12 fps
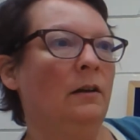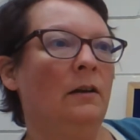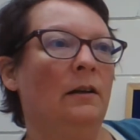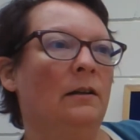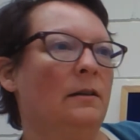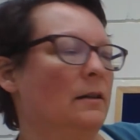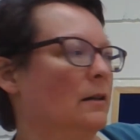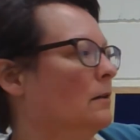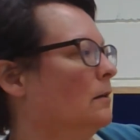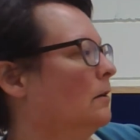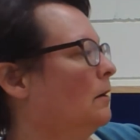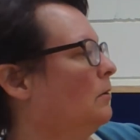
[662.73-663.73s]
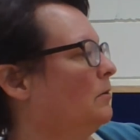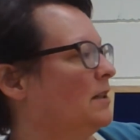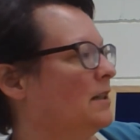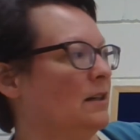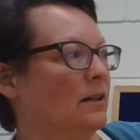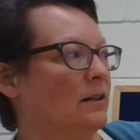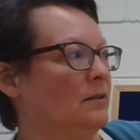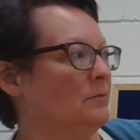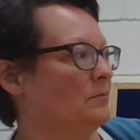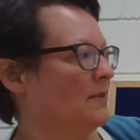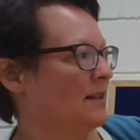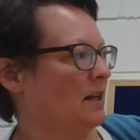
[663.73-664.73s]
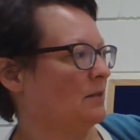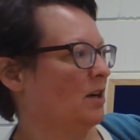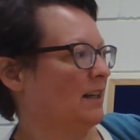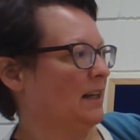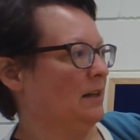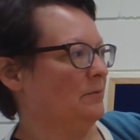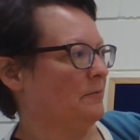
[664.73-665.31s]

Dear, oh dear, said Mucky,